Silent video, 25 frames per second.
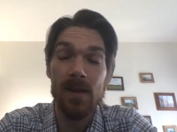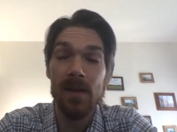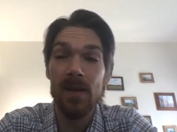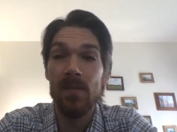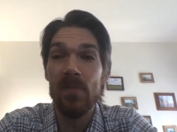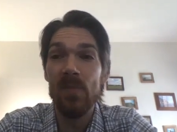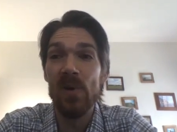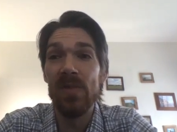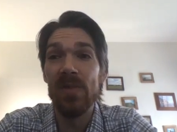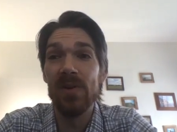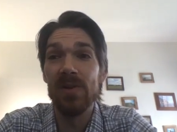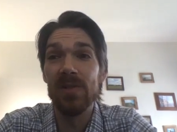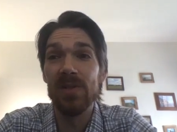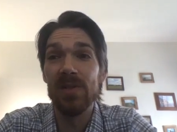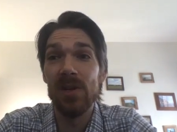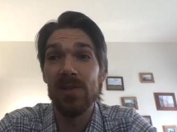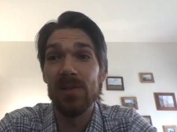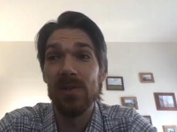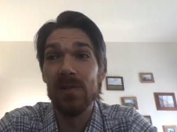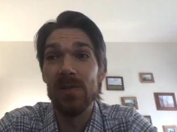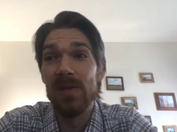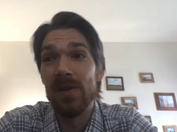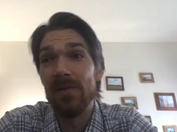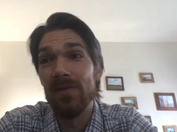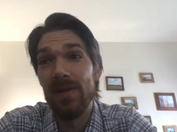but there's
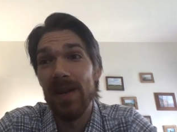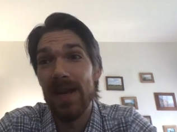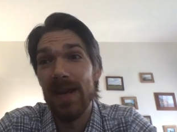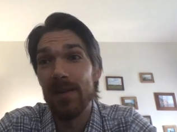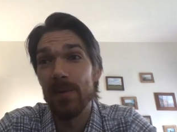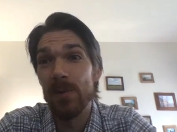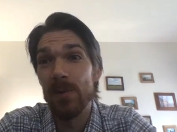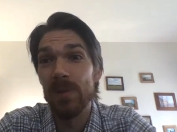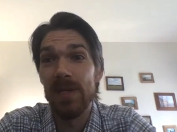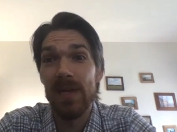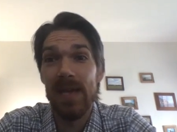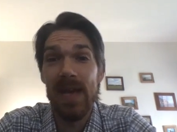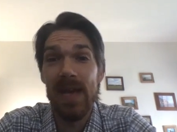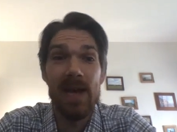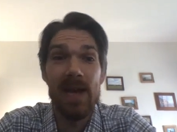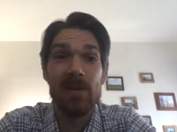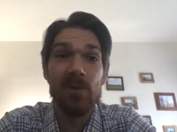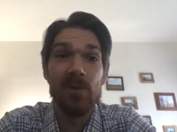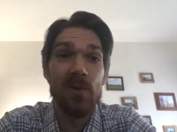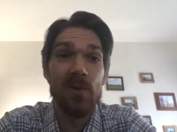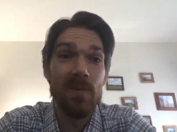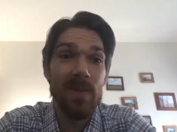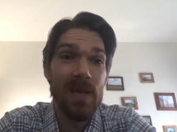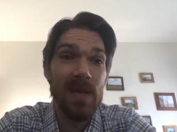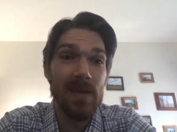also different angles of
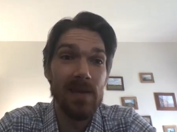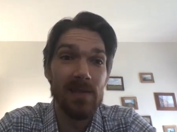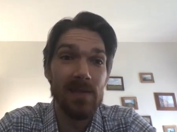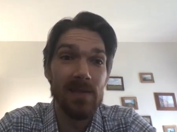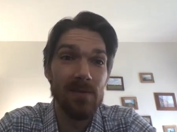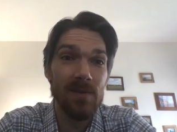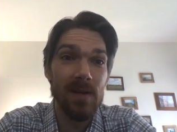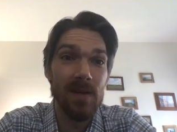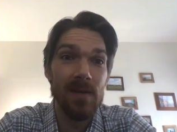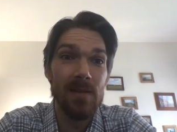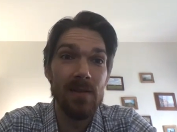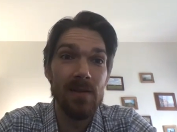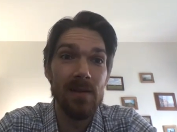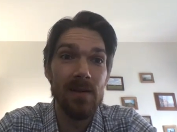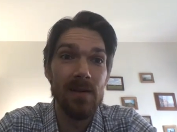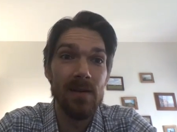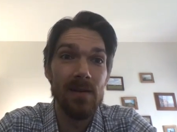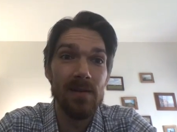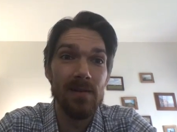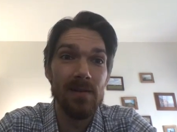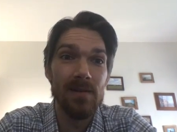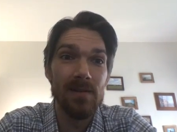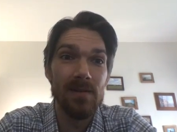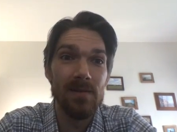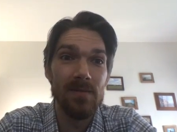casual pants, right?
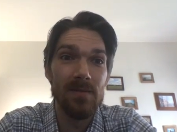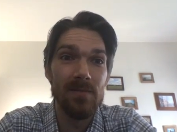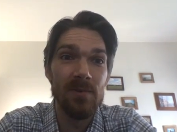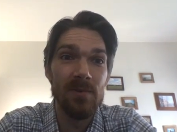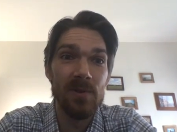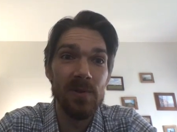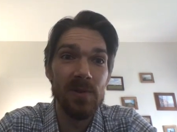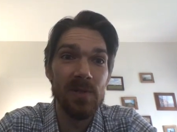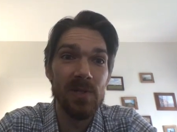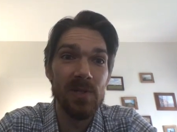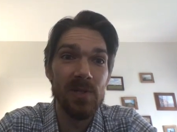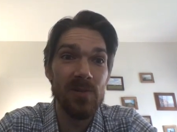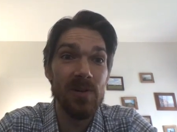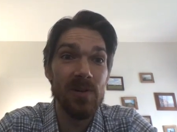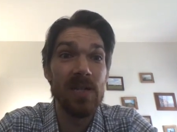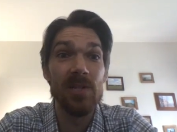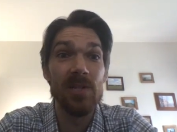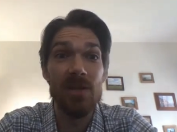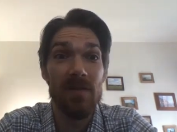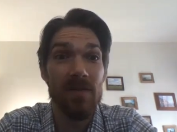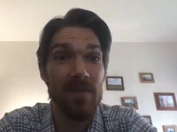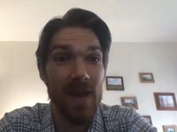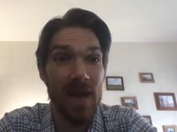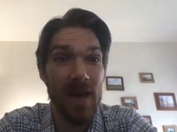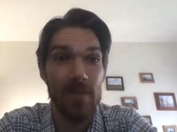There's really
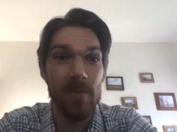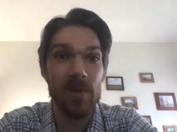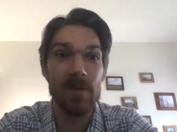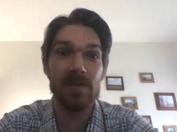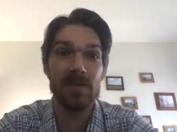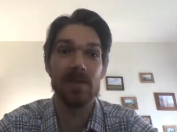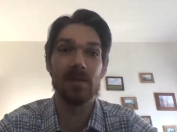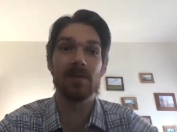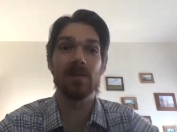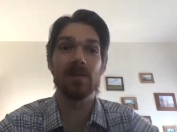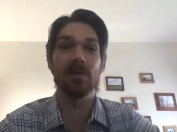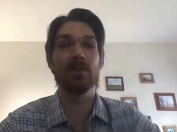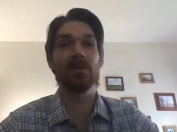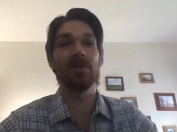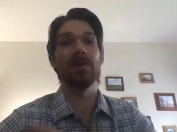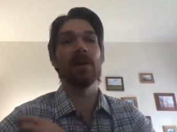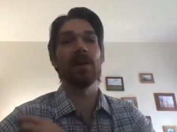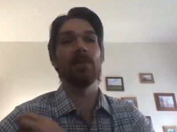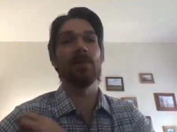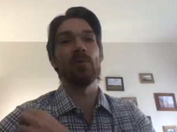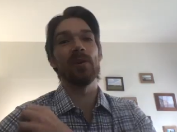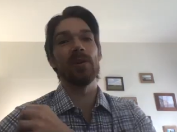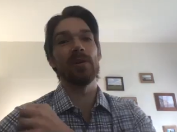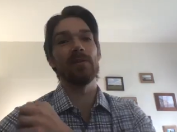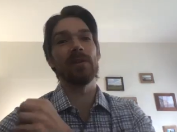stretchy fabrics. Like the shirt
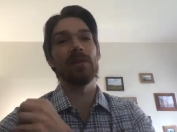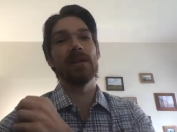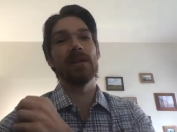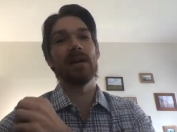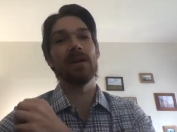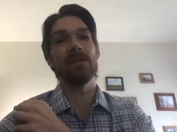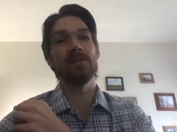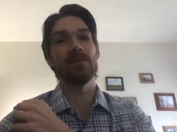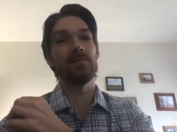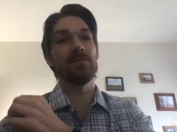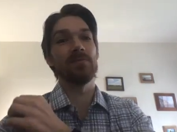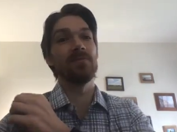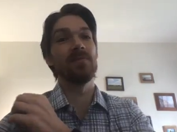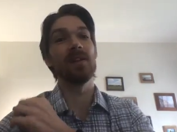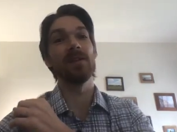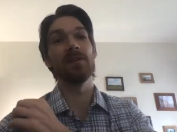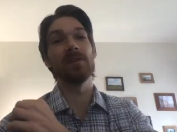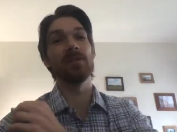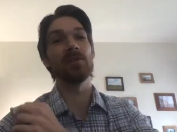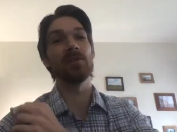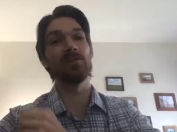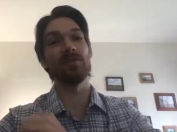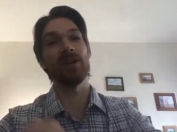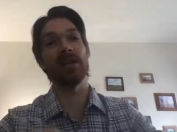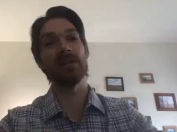I'm wearing right now is very
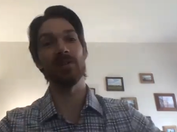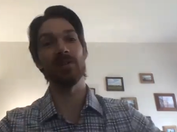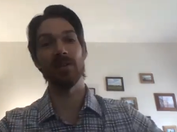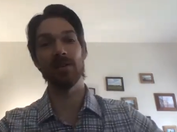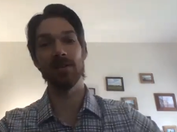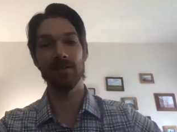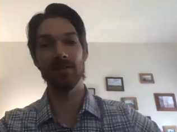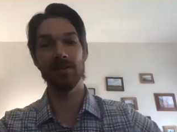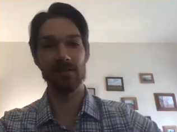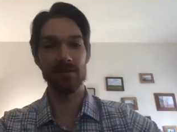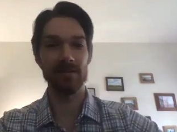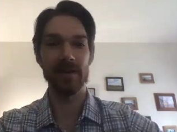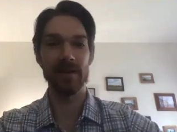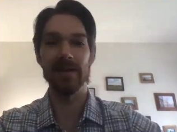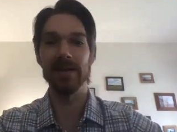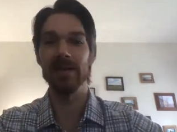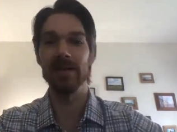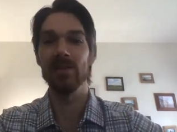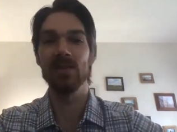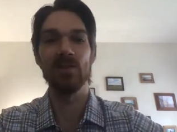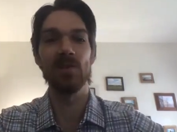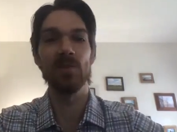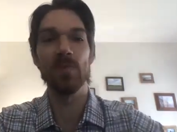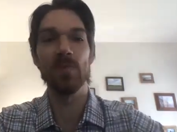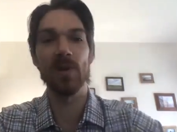stretchy, right?
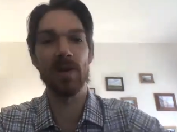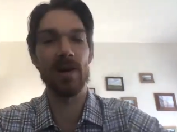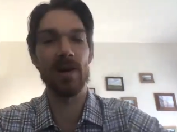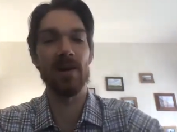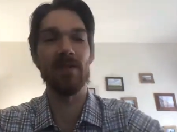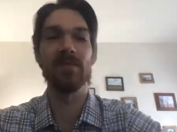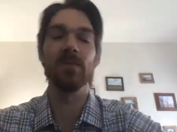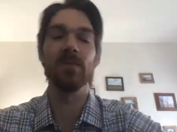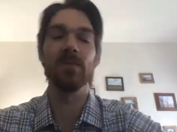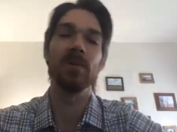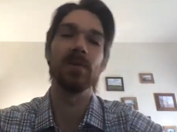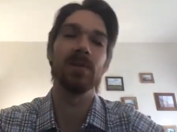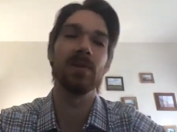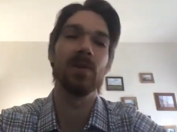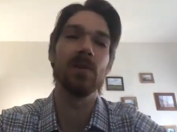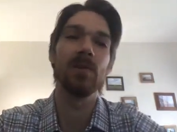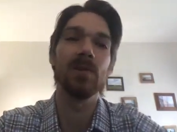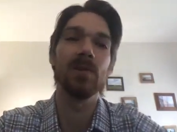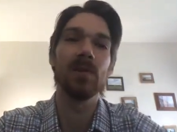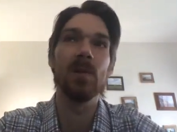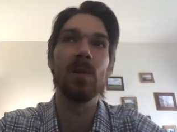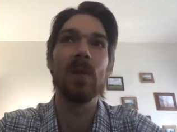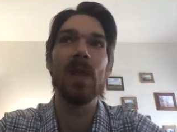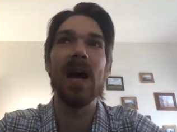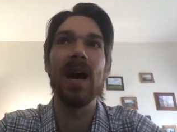It's super comfortable. So
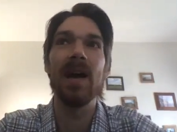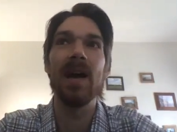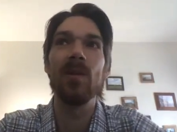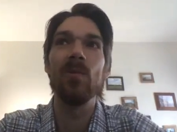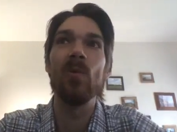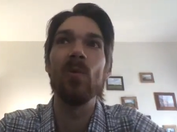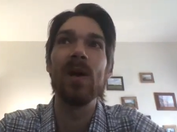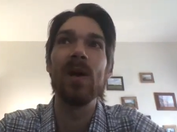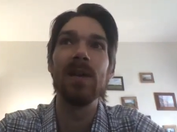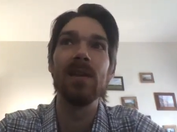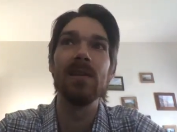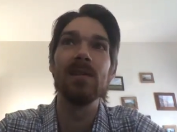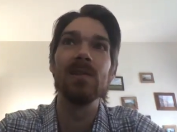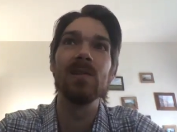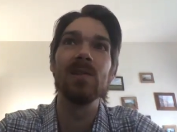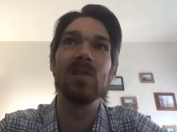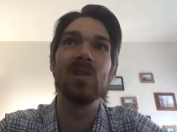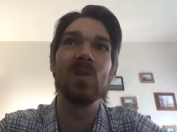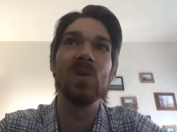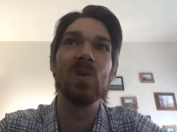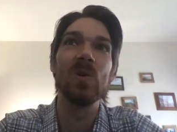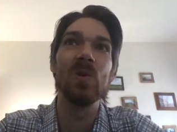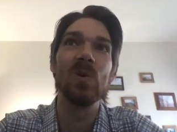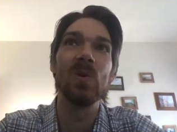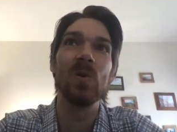there's a lot of ways
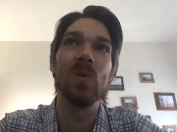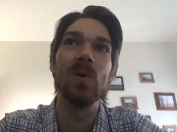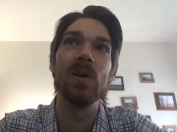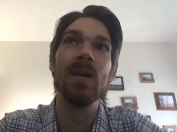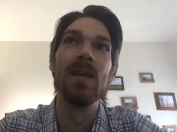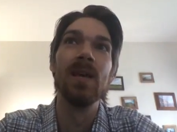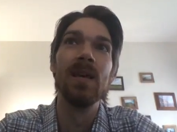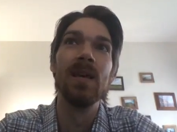to